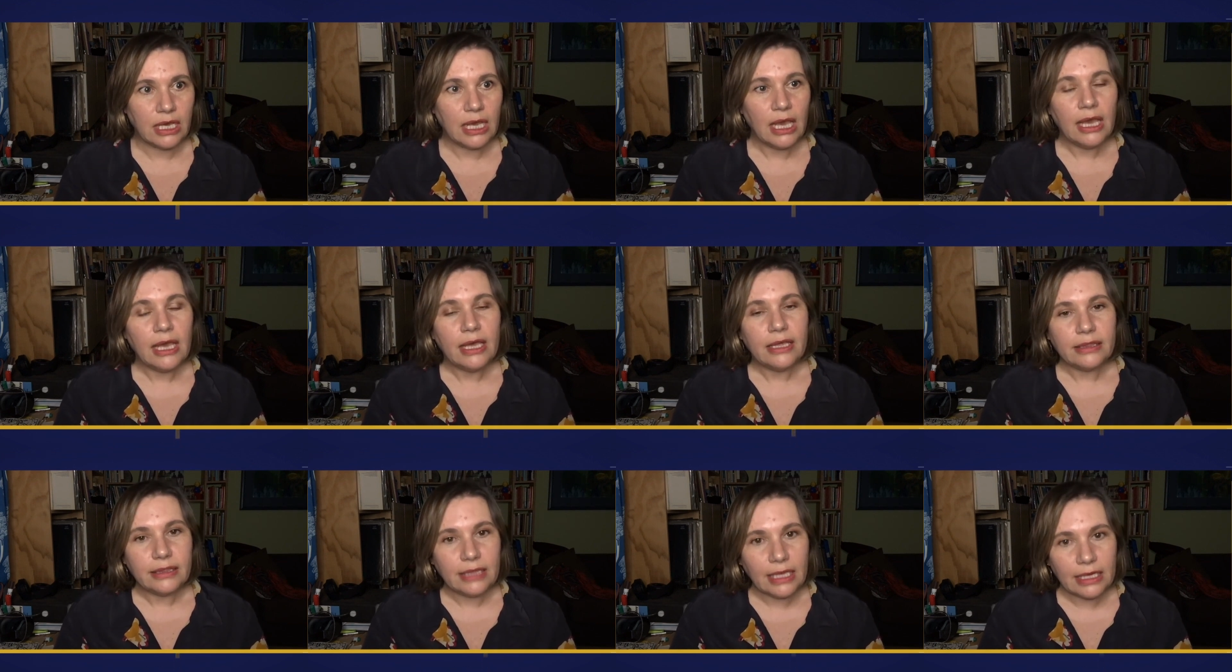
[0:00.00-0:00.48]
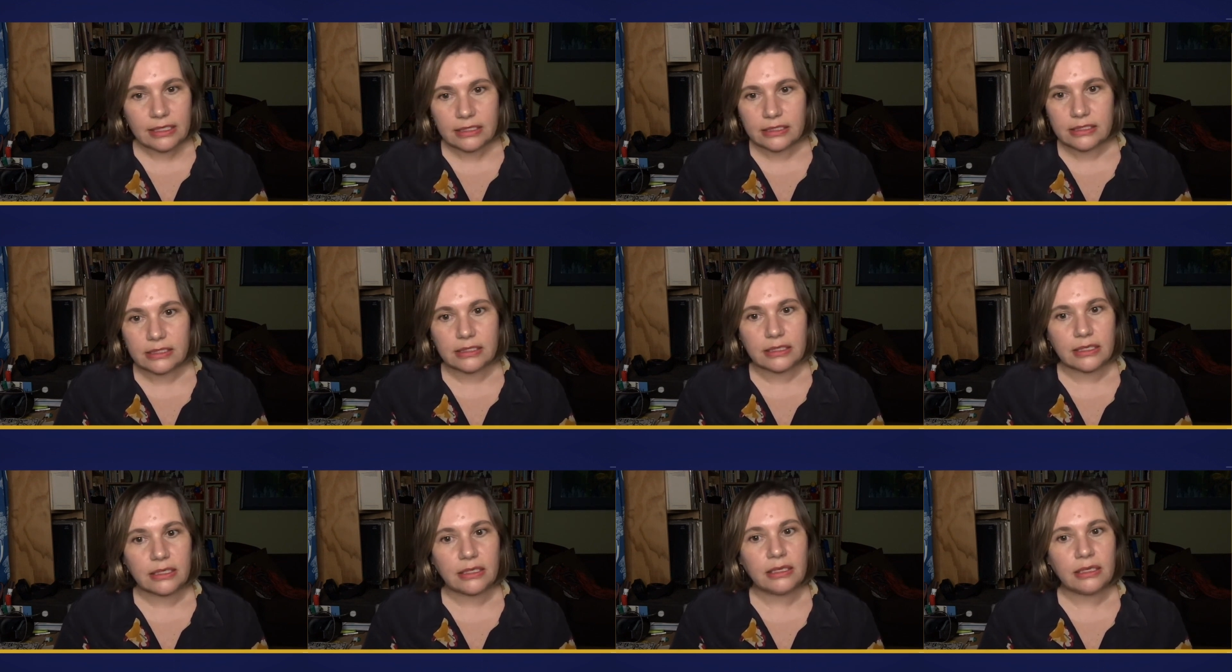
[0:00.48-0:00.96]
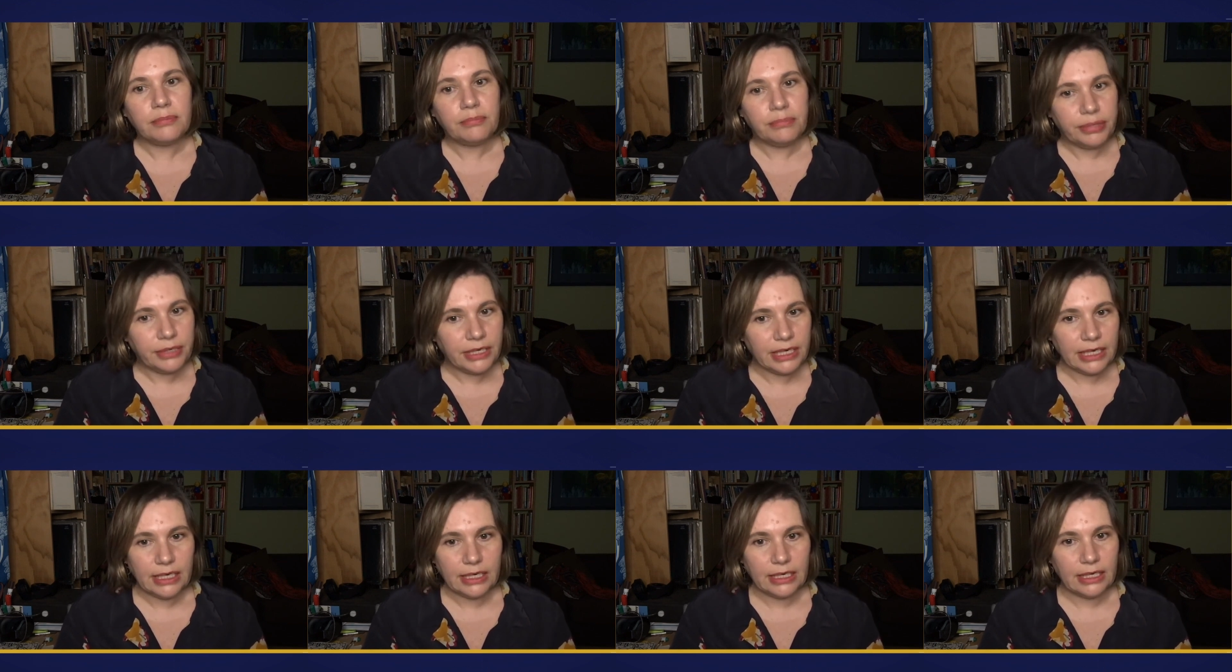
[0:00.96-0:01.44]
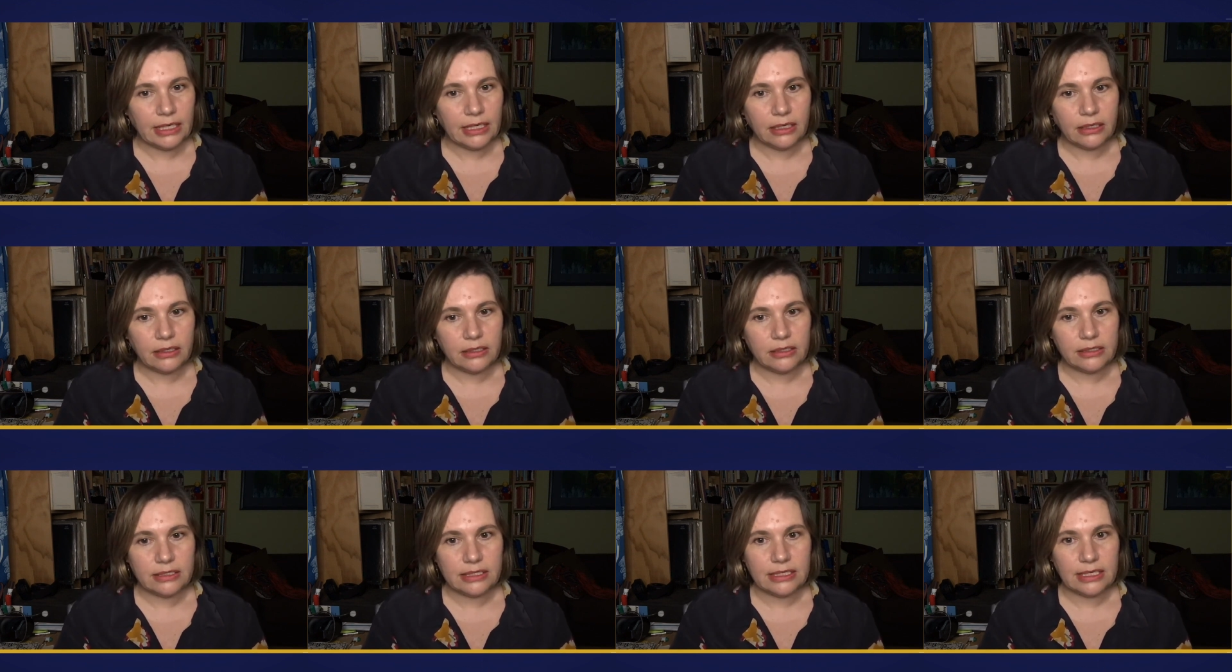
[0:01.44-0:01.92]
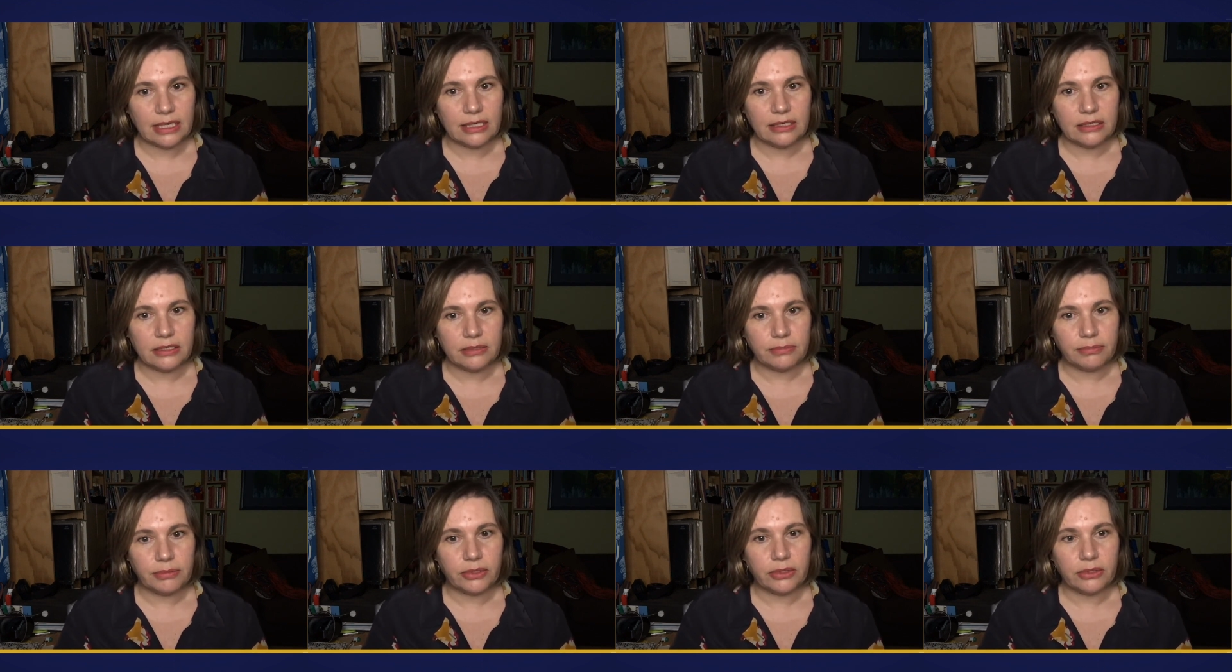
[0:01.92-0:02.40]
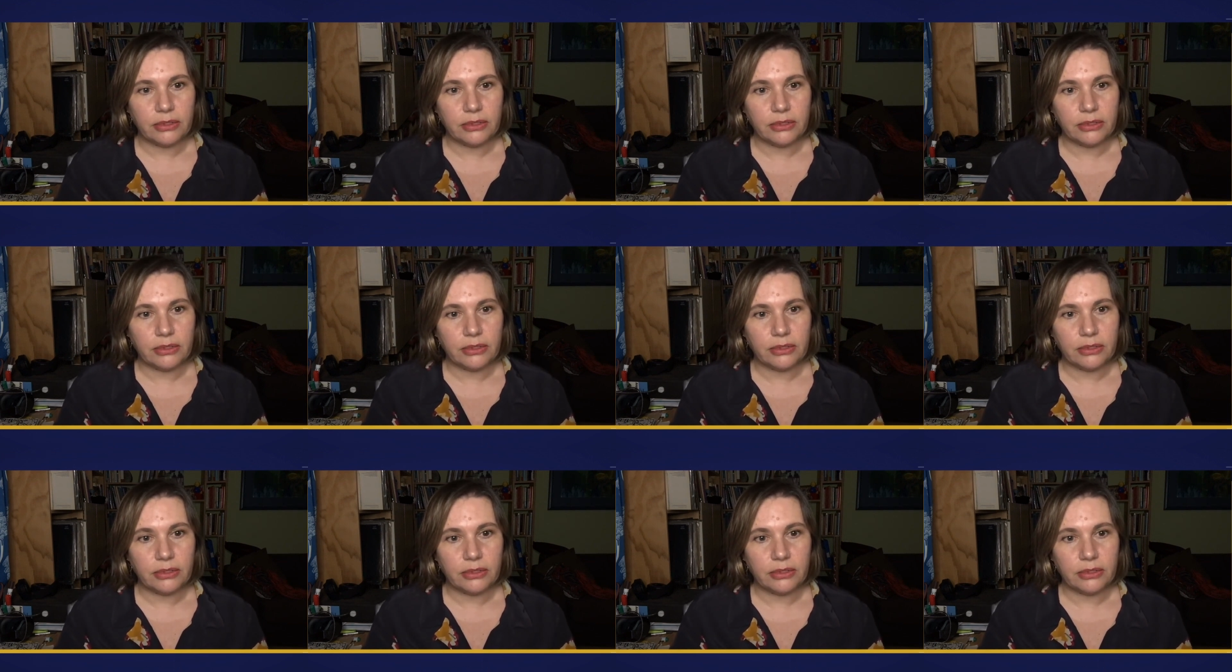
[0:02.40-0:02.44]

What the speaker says: That's completely understandable.